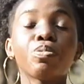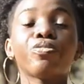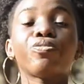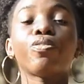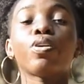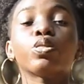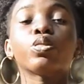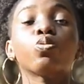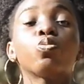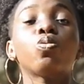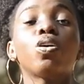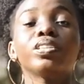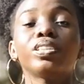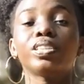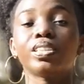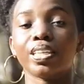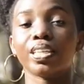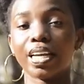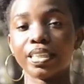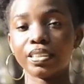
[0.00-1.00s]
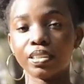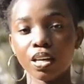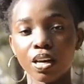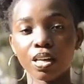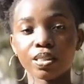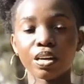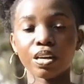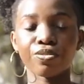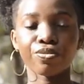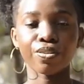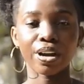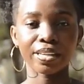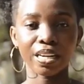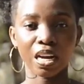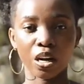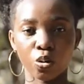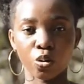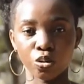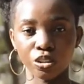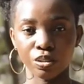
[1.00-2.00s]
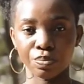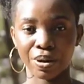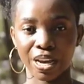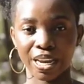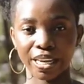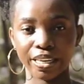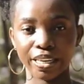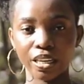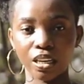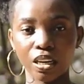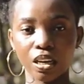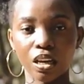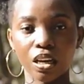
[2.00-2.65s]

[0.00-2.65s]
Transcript: before the world said a final goodbye.